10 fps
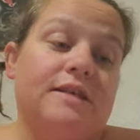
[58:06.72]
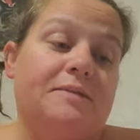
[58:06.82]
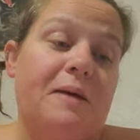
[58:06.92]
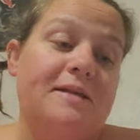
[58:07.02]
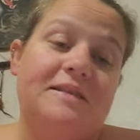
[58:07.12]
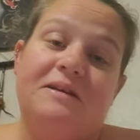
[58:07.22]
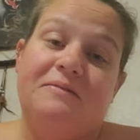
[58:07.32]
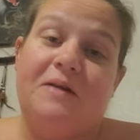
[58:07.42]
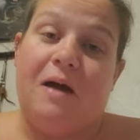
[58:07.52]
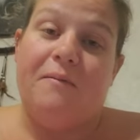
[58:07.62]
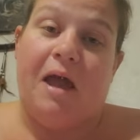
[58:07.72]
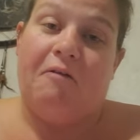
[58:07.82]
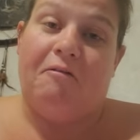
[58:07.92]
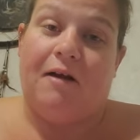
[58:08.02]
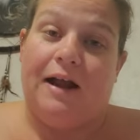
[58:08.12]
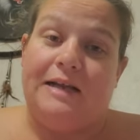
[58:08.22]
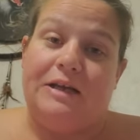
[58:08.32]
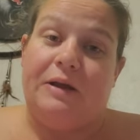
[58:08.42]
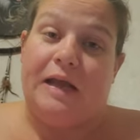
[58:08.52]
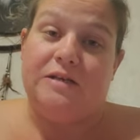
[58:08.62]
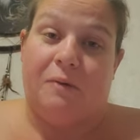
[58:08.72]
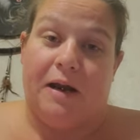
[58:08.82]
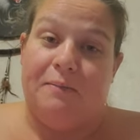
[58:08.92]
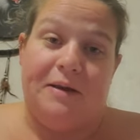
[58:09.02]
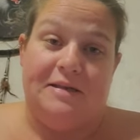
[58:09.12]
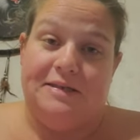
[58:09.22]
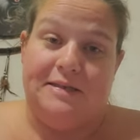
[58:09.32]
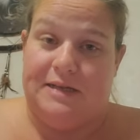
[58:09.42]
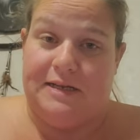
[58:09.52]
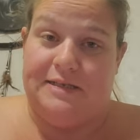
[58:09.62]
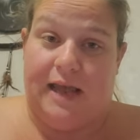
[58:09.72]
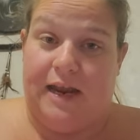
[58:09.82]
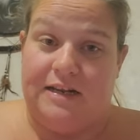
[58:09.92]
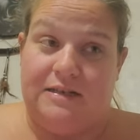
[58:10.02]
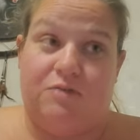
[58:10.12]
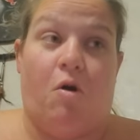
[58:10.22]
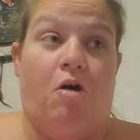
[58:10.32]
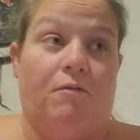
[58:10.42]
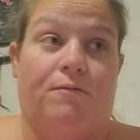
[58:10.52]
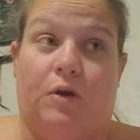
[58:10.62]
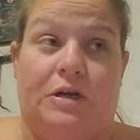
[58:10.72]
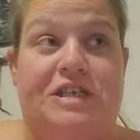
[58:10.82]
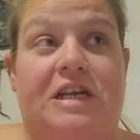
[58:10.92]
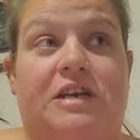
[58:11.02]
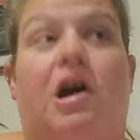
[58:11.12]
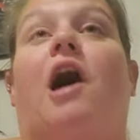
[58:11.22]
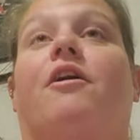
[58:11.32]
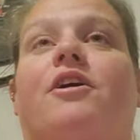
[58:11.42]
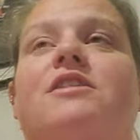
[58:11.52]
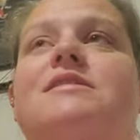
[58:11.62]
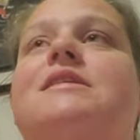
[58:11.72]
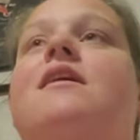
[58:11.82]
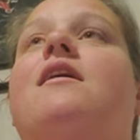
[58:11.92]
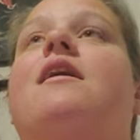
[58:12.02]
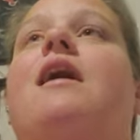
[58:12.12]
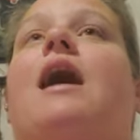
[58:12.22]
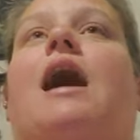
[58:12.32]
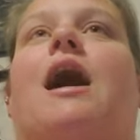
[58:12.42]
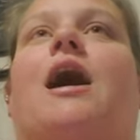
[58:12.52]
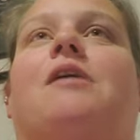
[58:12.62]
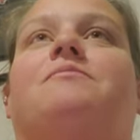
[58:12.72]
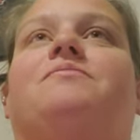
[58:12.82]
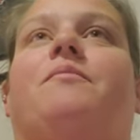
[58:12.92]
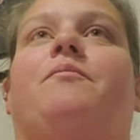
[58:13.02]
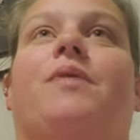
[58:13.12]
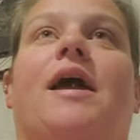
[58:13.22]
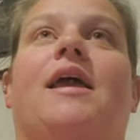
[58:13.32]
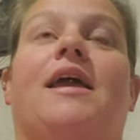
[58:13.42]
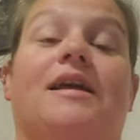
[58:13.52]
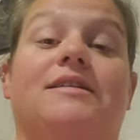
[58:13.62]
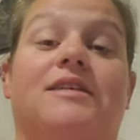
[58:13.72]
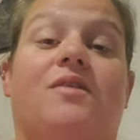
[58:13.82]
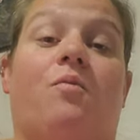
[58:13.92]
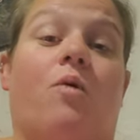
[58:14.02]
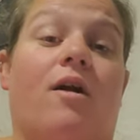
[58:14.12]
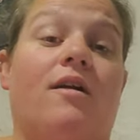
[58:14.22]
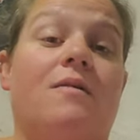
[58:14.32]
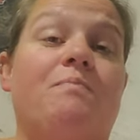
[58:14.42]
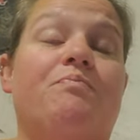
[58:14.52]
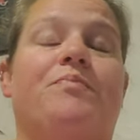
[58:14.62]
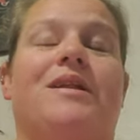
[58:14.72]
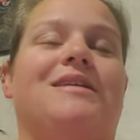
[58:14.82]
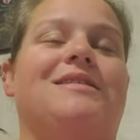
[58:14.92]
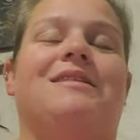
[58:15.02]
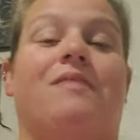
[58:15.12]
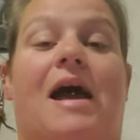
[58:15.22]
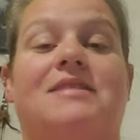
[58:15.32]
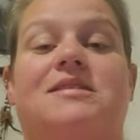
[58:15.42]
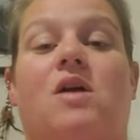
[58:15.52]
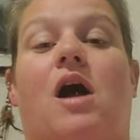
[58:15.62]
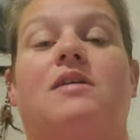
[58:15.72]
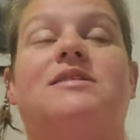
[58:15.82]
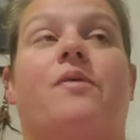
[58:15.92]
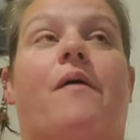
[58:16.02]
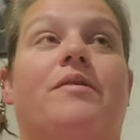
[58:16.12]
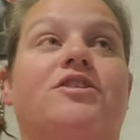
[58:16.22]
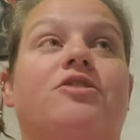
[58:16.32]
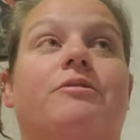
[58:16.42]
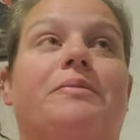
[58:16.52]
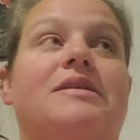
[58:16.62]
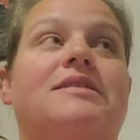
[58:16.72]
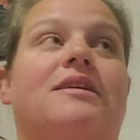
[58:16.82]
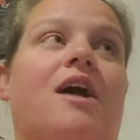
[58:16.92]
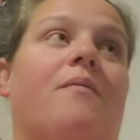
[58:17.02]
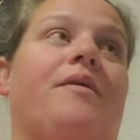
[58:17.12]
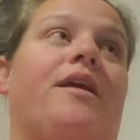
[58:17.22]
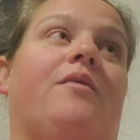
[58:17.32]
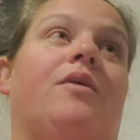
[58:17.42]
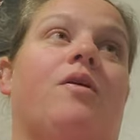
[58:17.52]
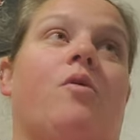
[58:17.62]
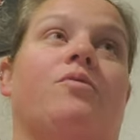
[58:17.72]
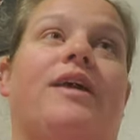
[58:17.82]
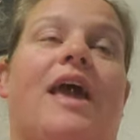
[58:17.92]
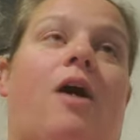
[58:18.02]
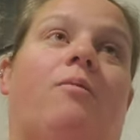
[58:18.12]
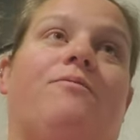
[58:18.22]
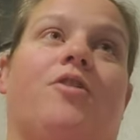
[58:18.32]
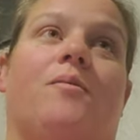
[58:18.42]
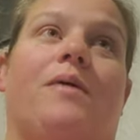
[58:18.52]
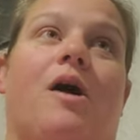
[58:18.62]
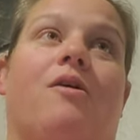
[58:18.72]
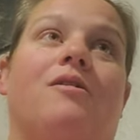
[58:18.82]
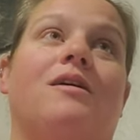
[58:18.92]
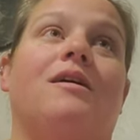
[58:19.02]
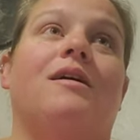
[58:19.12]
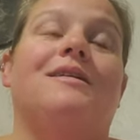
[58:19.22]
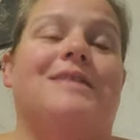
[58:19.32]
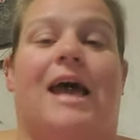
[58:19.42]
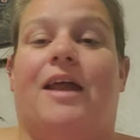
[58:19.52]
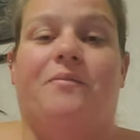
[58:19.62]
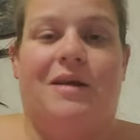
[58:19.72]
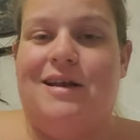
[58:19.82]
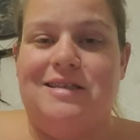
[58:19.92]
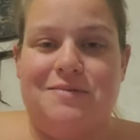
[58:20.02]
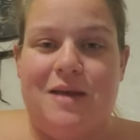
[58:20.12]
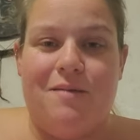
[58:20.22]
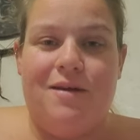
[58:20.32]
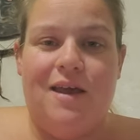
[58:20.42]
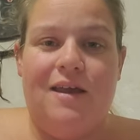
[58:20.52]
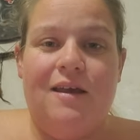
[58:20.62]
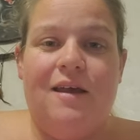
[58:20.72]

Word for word: expensive gum ever. You get 20 pieces and it's like 12, 13 dollars. Um, but it did work, but it didn't last long. So I would chew a piece of gum and it would only help for about 10 minutes maybe,